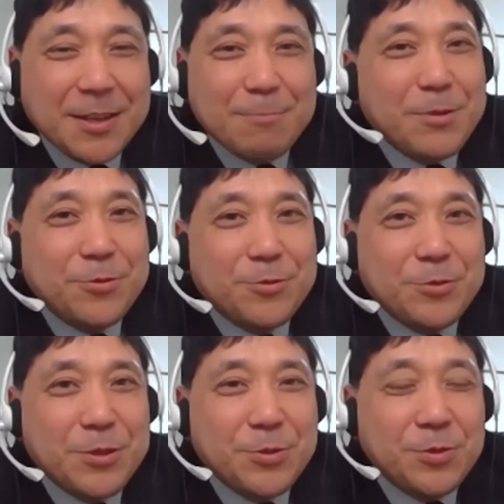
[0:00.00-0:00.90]
because
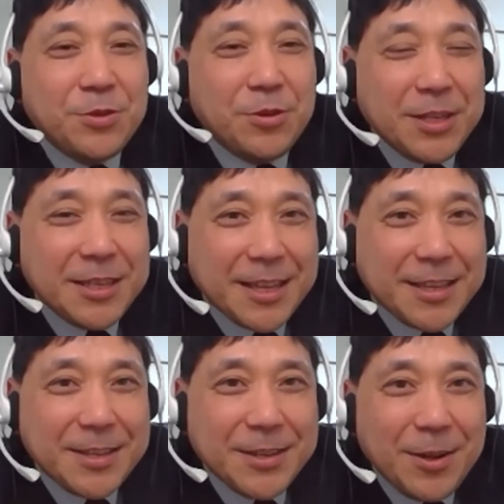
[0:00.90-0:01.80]
we don't know yet
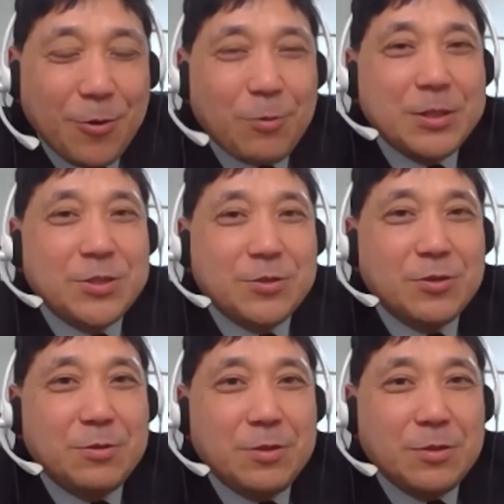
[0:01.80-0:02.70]

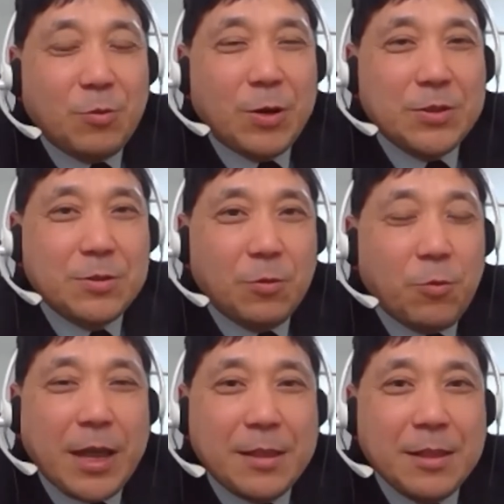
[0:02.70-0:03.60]

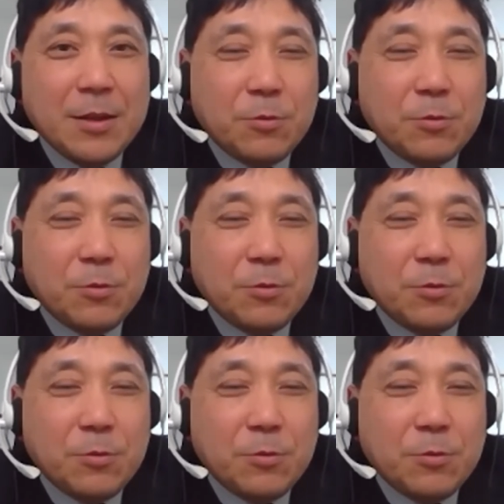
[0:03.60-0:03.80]
when